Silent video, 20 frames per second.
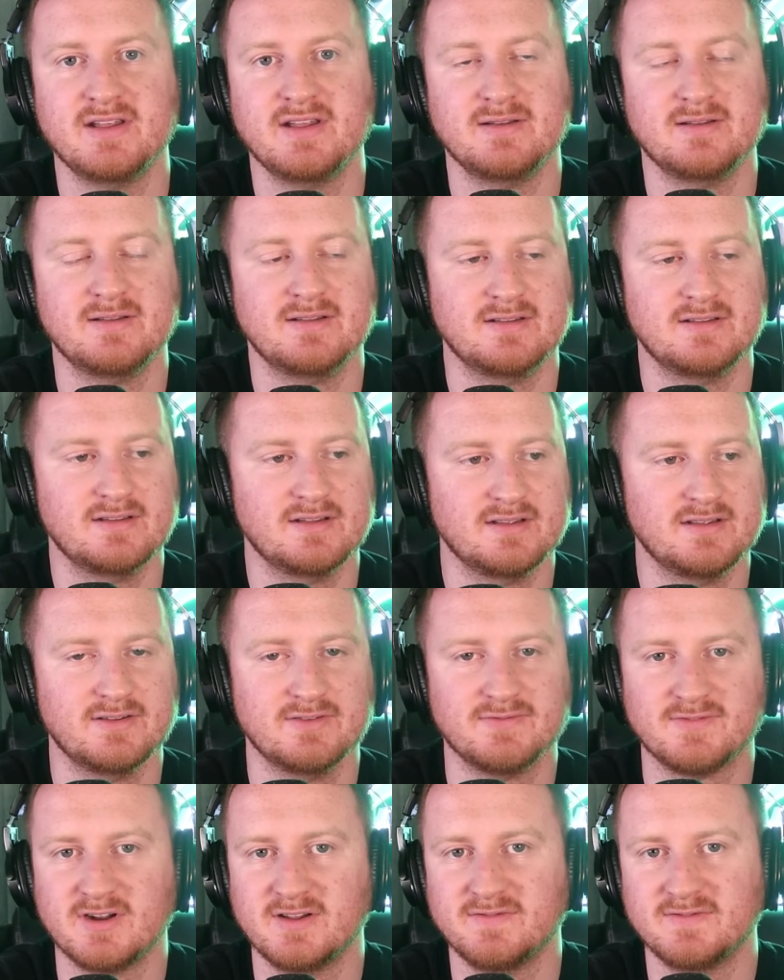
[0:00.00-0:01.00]

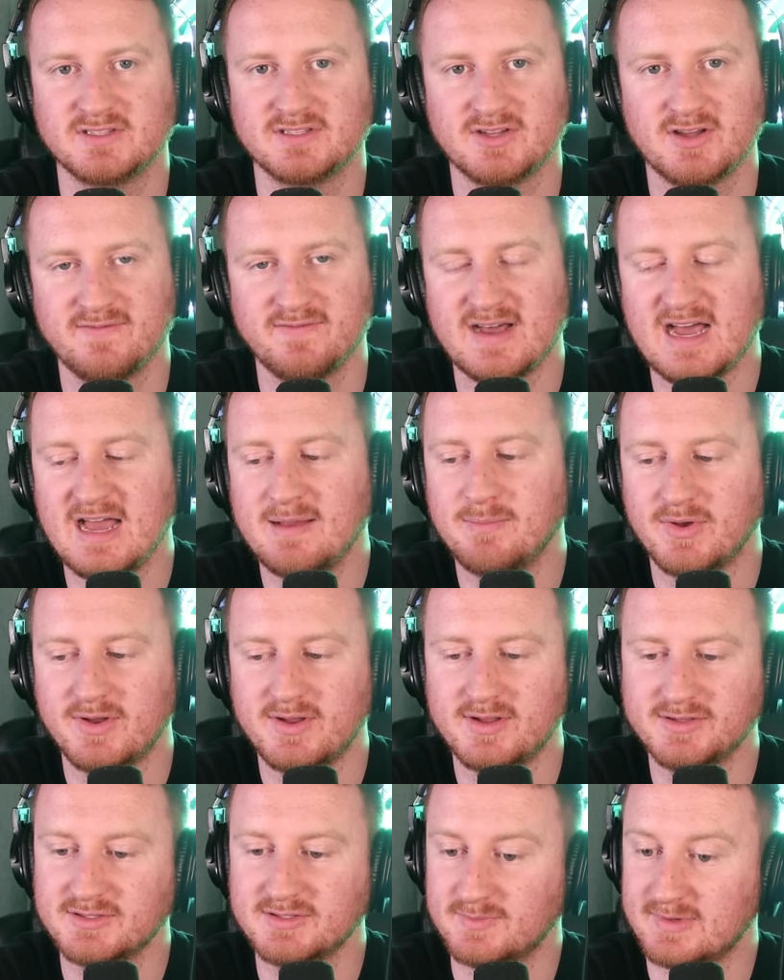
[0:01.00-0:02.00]
in front of a ton of
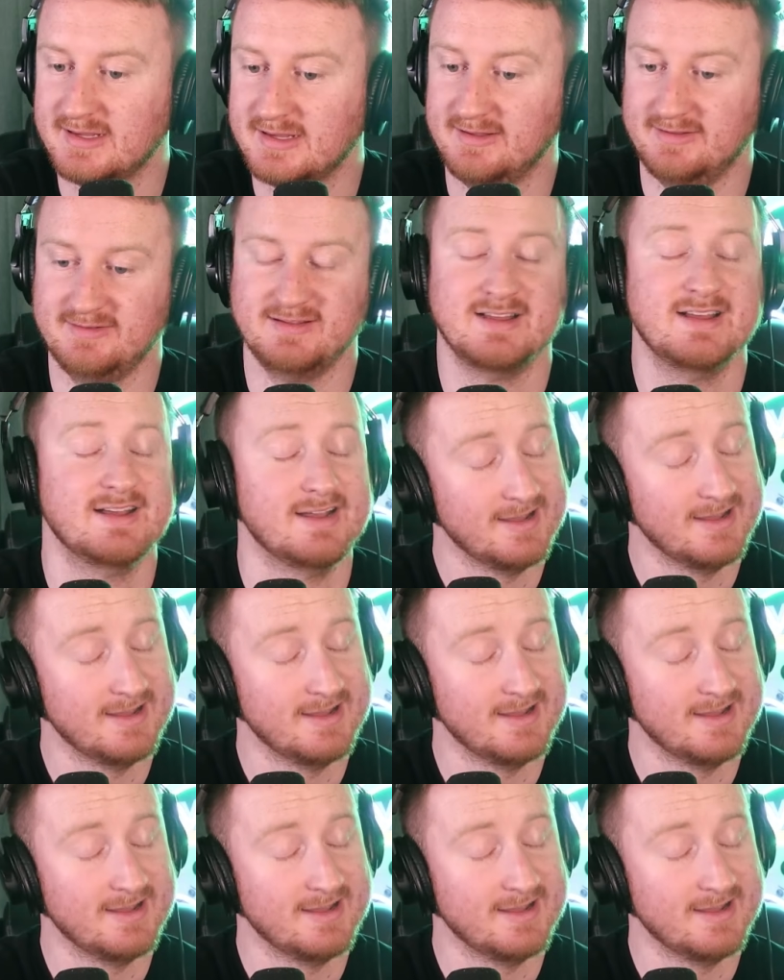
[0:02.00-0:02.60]
eyeballs, well,